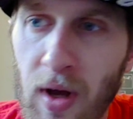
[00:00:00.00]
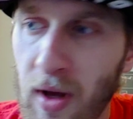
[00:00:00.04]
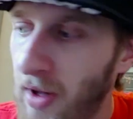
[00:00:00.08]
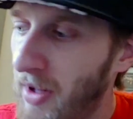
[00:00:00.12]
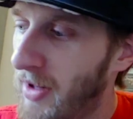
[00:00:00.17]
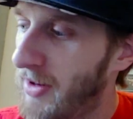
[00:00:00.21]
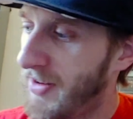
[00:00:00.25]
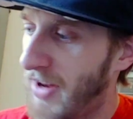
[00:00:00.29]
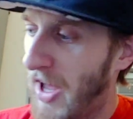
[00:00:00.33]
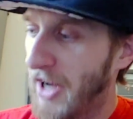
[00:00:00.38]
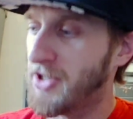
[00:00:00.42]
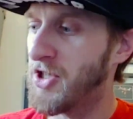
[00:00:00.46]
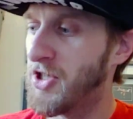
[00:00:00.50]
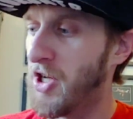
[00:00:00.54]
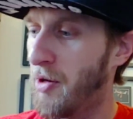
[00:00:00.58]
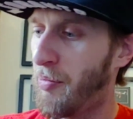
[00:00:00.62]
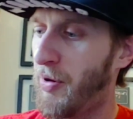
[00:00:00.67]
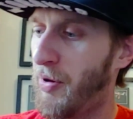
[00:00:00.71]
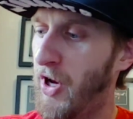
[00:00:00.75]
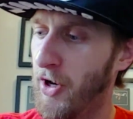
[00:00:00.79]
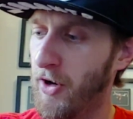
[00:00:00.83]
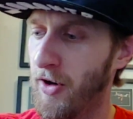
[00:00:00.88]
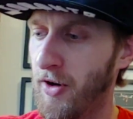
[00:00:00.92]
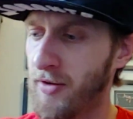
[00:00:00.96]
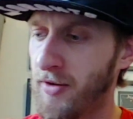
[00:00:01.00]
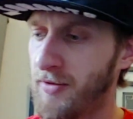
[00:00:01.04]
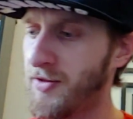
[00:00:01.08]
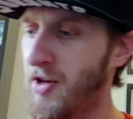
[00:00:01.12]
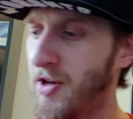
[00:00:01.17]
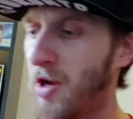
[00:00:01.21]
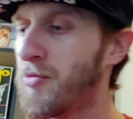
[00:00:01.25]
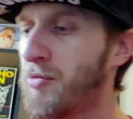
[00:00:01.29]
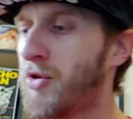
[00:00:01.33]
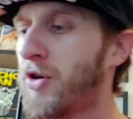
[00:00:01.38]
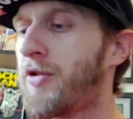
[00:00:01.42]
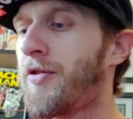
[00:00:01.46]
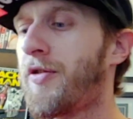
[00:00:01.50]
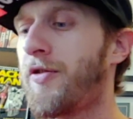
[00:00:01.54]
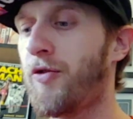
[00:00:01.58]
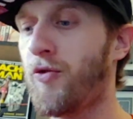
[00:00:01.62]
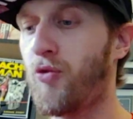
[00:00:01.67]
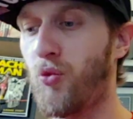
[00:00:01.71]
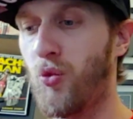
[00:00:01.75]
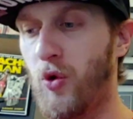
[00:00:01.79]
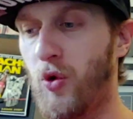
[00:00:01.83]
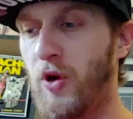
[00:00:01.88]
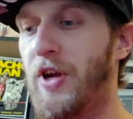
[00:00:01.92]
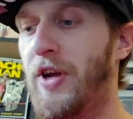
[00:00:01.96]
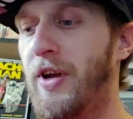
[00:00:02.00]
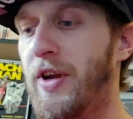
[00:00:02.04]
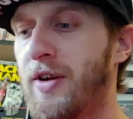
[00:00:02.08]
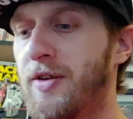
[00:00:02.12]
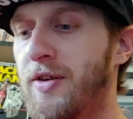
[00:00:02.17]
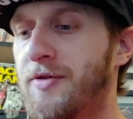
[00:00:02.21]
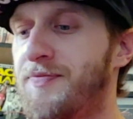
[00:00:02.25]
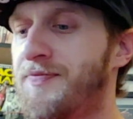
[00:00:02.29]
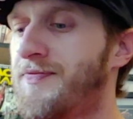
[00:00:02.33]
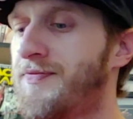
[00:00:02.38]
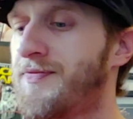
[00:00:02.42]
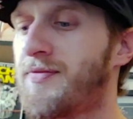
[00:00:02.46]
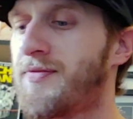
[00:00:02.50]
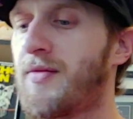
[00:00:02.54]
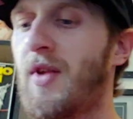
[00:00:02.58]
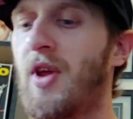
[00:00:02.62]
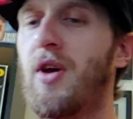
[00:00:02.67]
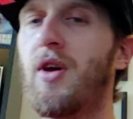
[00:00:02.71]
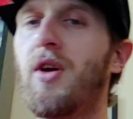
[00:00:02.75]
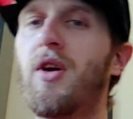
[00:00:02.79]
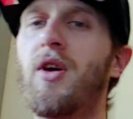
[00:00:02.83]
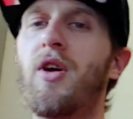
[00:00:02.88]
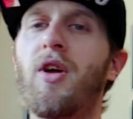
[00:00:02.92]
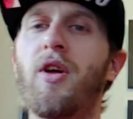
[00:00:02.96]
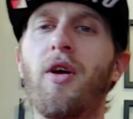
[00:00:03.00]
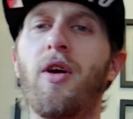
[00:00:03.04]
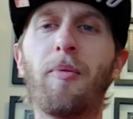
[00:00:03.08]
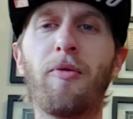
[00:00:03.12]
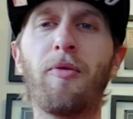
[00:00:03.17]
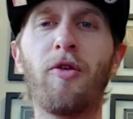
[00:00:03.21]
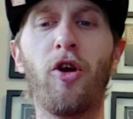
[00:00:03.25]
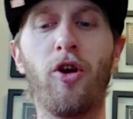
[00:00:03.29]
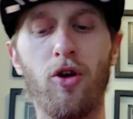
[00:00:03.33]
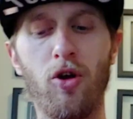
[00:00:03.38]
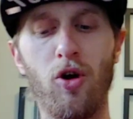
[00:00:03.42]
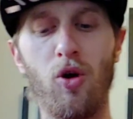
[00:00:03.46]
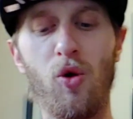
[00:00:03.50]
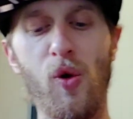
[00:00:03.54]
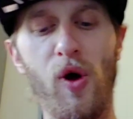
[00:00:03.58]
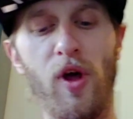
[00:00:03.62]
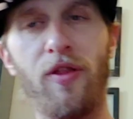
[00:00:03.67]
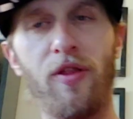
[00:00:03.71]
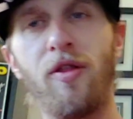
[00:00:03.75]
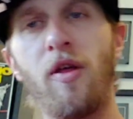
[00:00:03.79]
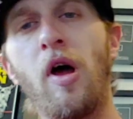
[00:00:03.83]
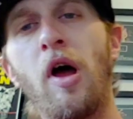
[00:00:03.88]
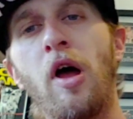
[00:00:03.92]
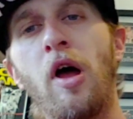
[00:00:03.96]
Next up here, number 3. I'm going to go with